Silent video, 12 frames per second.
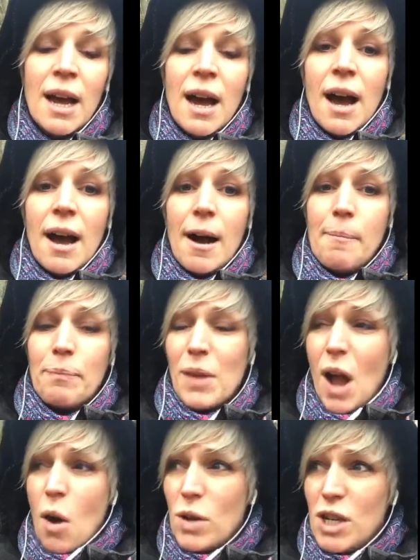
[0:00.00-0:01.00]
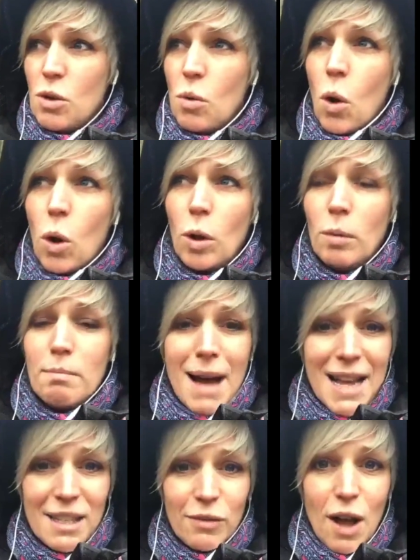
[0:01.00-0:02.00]
I wish you all
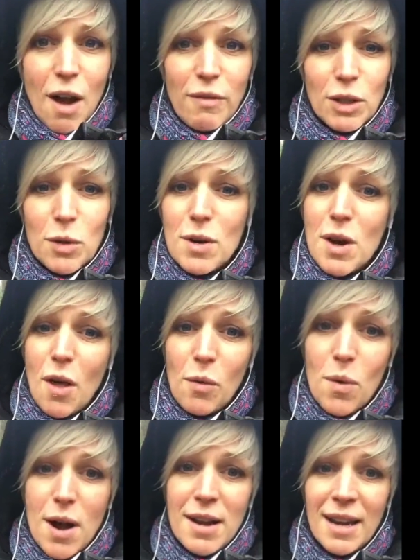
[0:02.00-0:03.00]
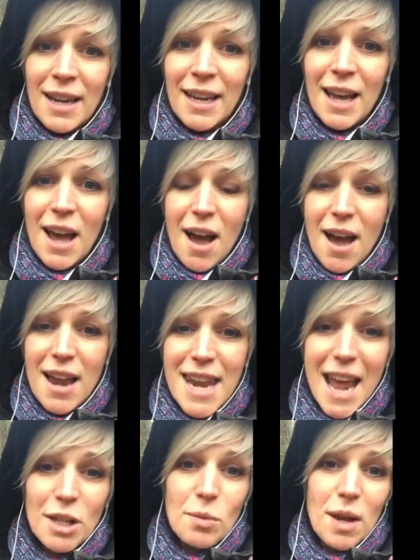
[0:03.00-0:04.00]
massive love. I'll do another one
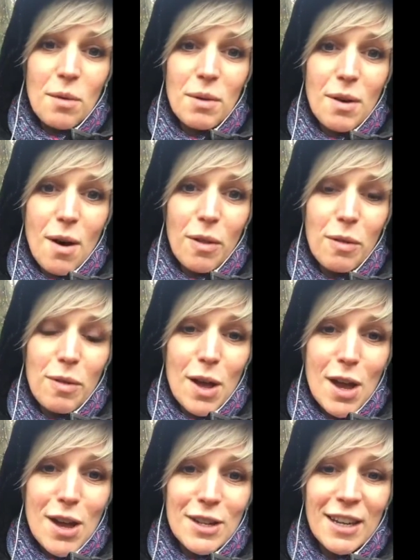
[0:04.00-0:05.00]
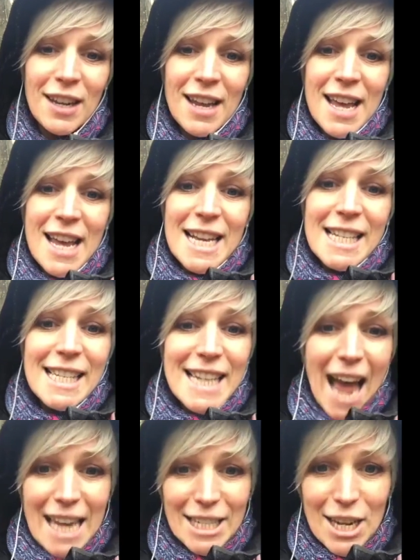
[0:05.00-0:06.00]
next week with our third
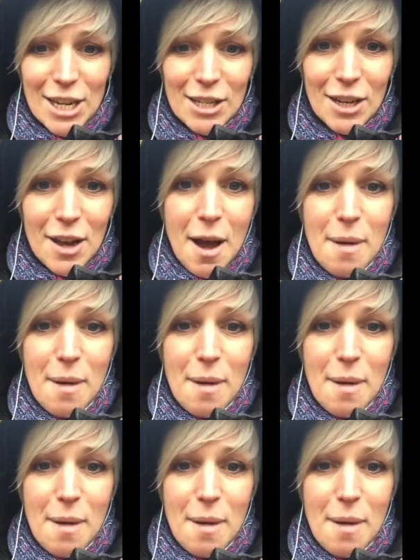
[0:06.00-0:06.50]
standard.